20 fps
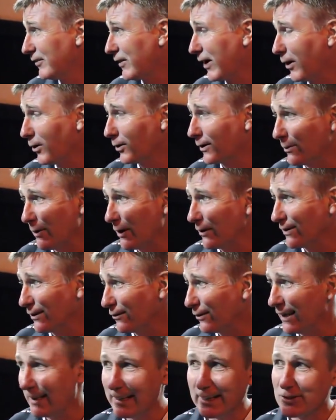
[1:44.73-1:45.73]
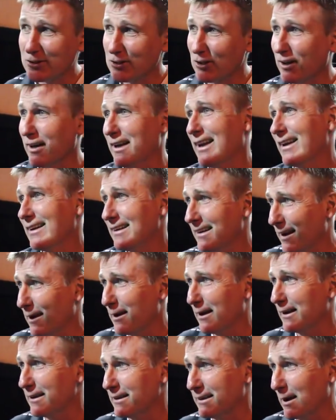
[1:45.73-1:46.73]
The whole community really enjoyed it.
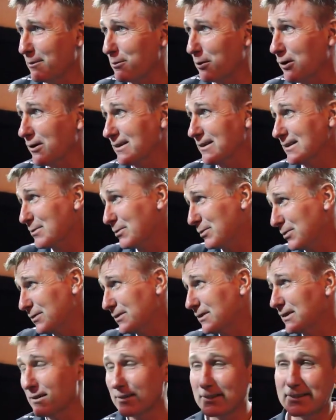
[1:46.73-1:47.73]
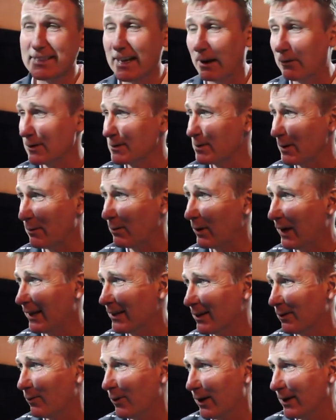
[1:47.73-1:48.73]
Get behind you. The town has been
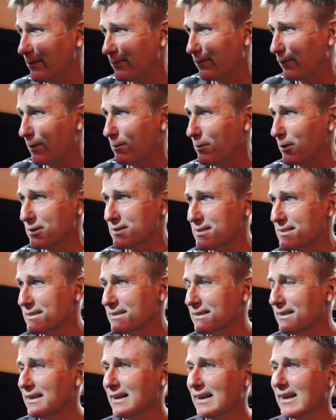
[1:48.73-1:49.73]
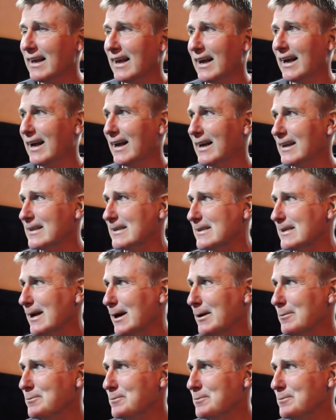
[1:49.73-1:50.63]
black and white for months, and